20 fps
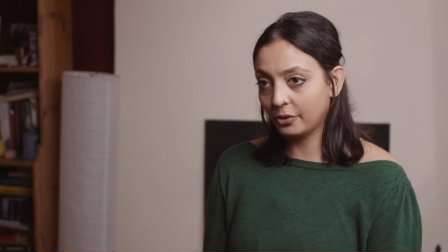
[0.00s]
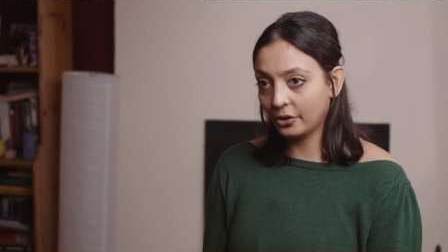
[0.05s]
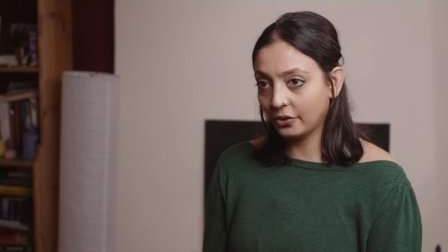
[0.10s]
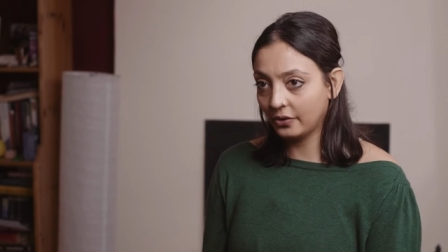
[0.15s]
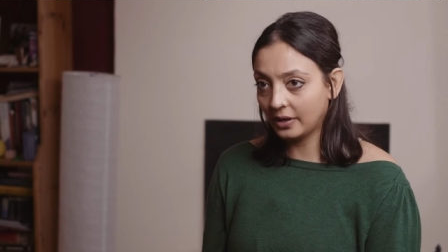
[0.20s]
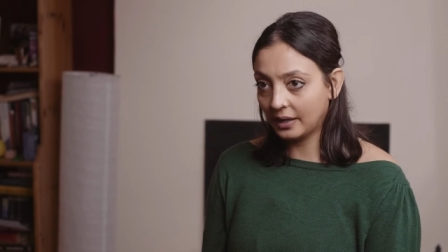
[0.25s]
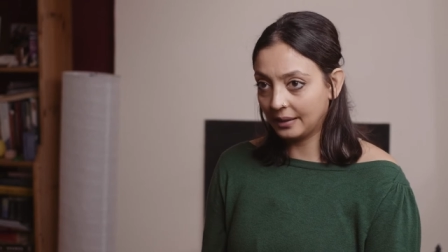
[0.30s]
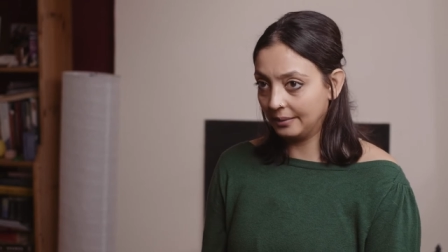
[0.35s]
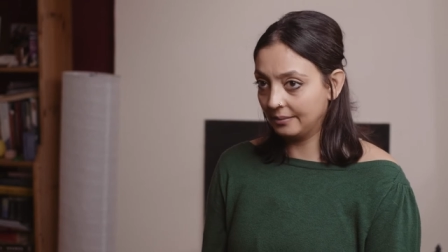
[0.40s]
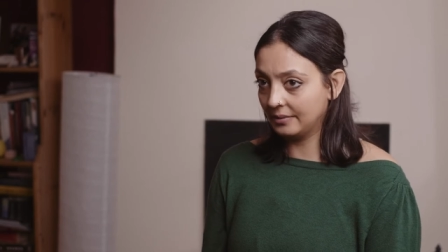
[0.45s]

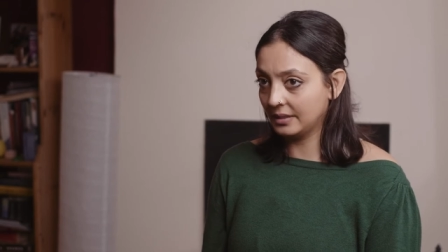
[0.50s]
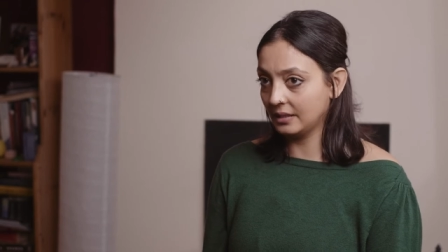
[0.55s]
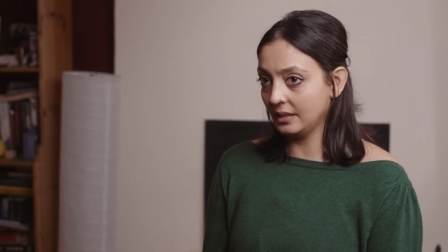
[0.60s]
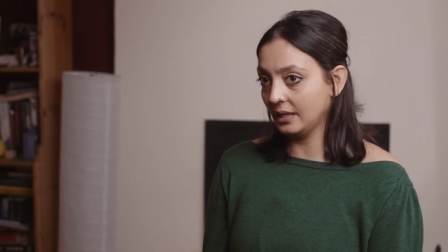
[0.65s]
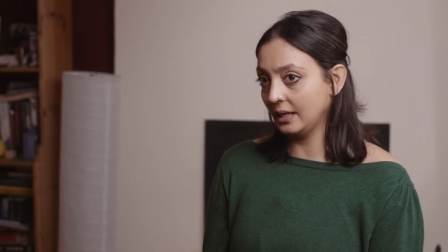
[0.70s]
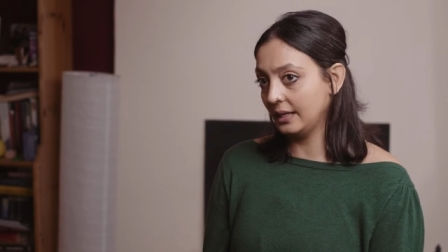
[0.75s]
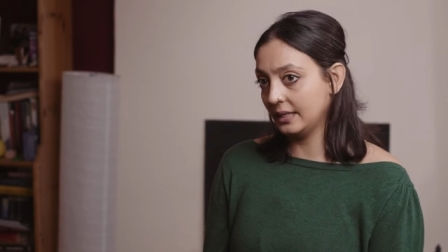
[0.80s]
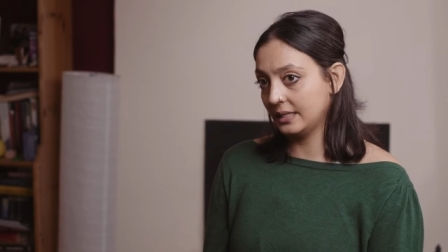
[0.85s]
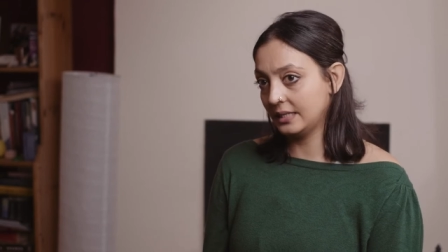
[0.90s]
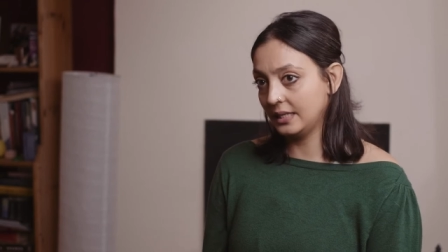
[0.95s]
programs
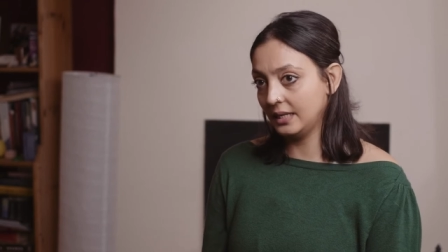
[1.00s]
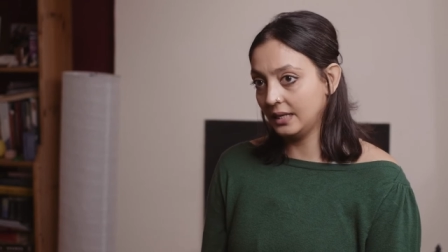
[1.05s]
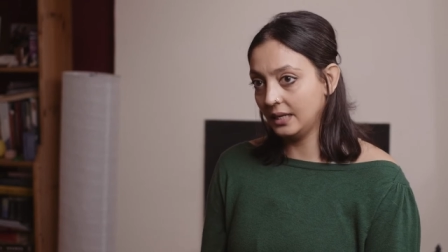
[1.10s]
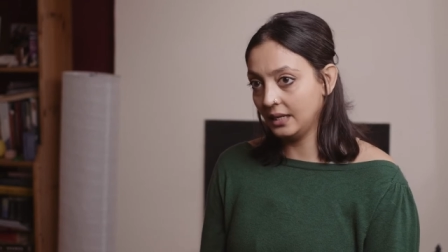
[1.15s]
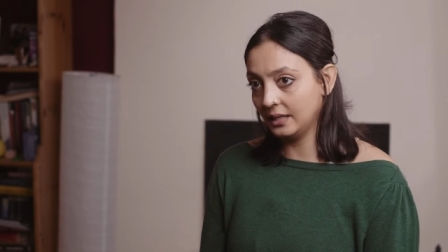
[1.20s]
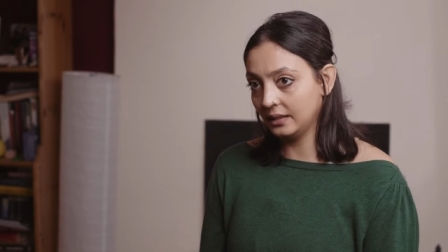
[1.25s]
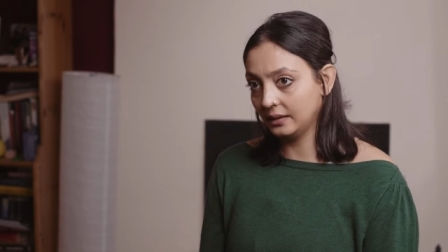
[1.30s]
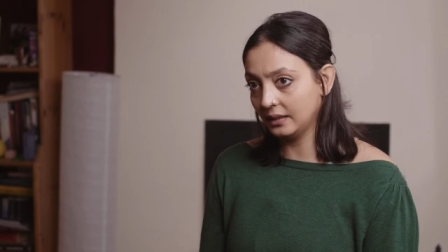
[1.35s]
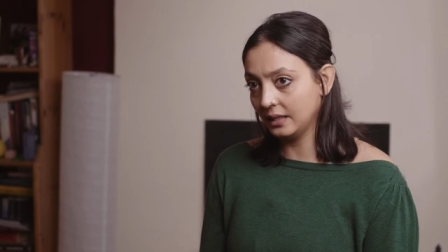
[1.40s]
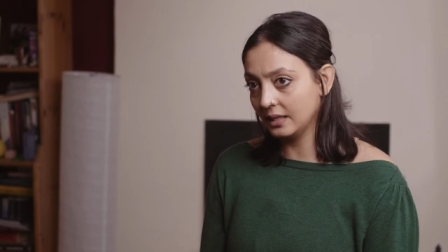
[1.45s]
and
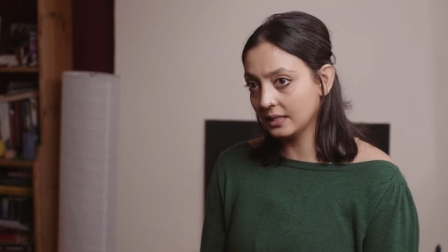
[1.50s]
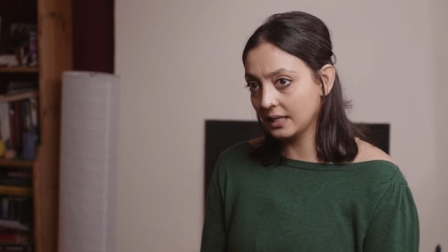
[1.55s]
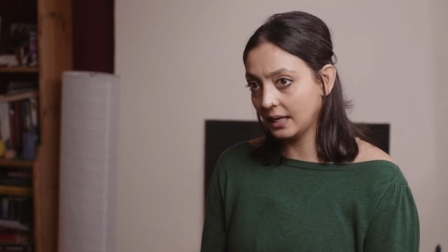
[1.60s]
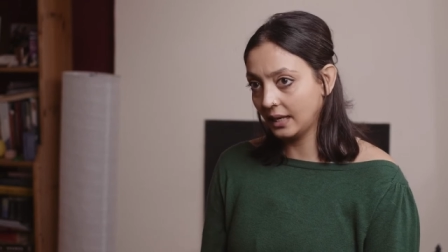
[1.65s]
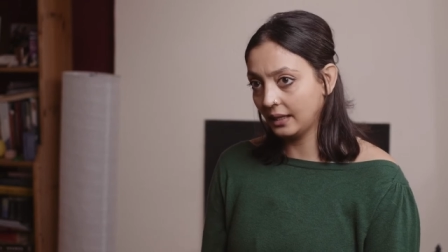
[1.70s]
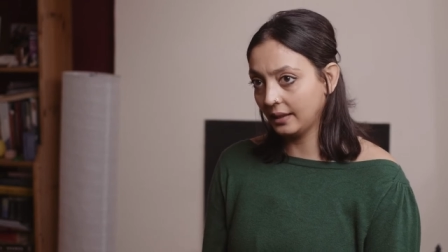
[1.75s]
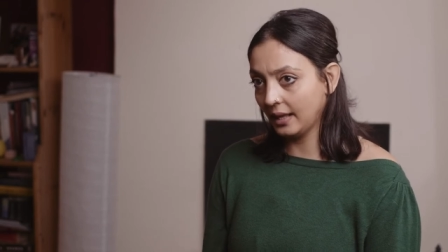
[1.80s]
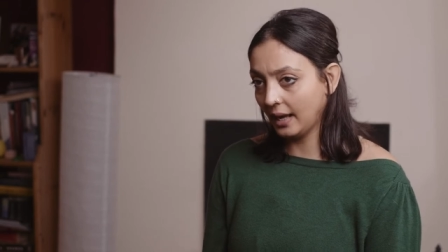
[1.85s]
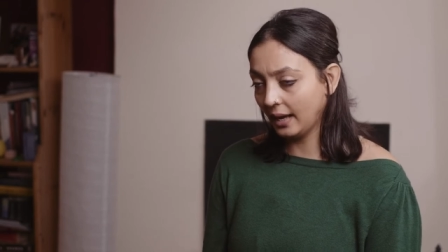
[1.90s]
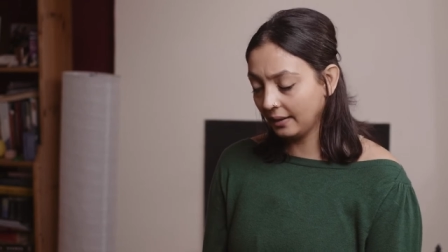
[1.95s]
ISTD and things
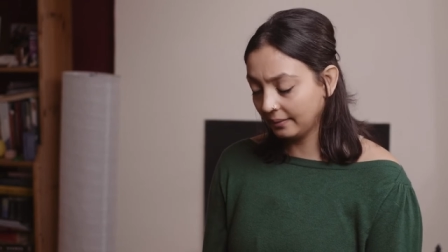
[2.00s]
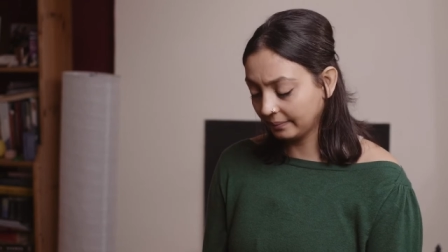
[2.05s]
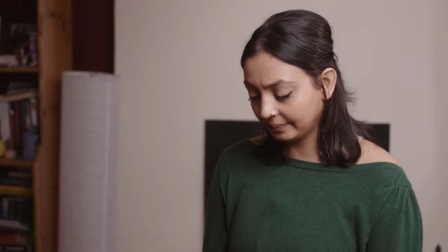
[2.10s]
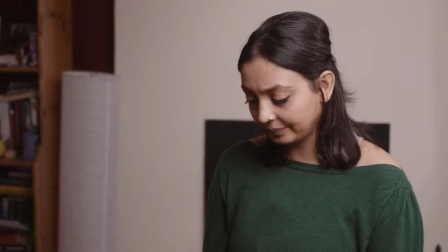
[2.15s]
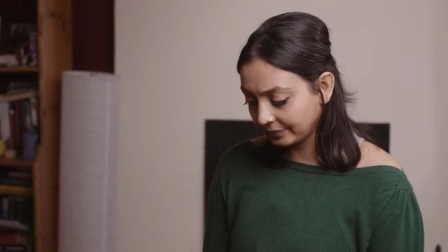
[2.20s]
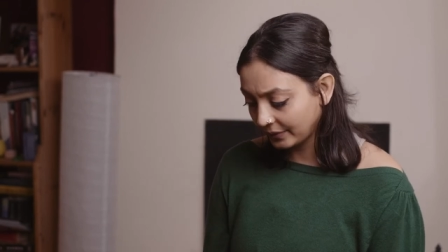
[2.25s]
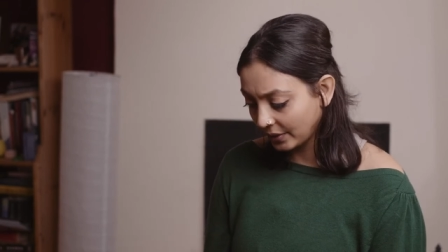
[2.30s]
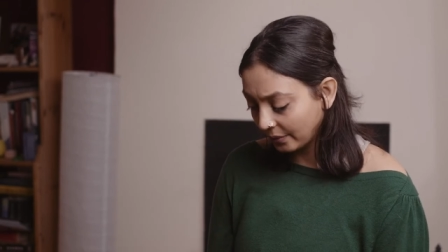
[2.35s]
like that,